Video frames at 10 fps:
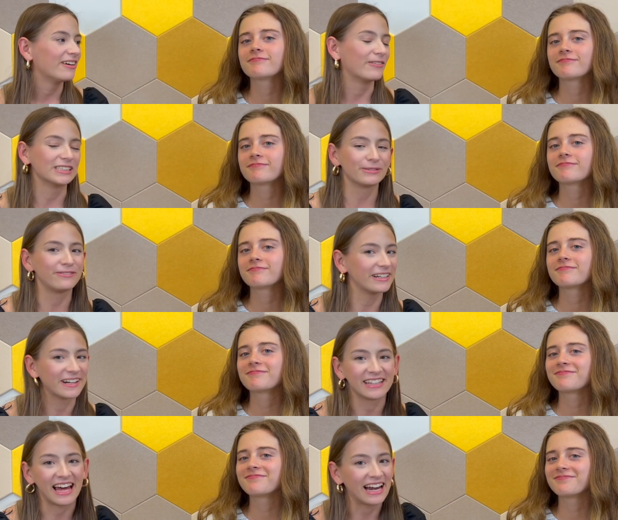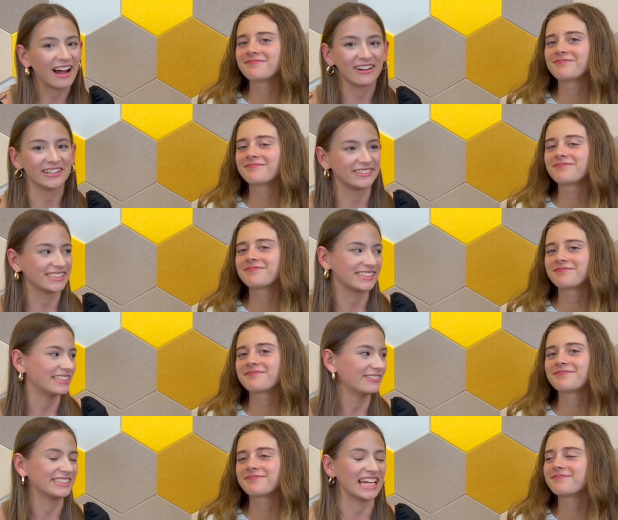Speaker 1: once we figured that out, it was it
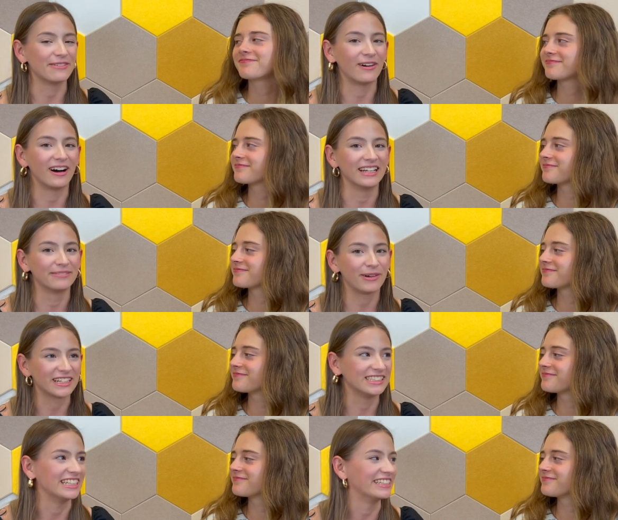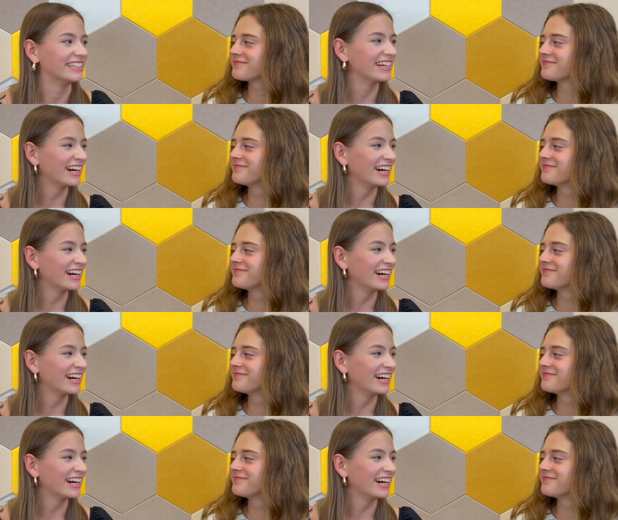was game on, pun intended.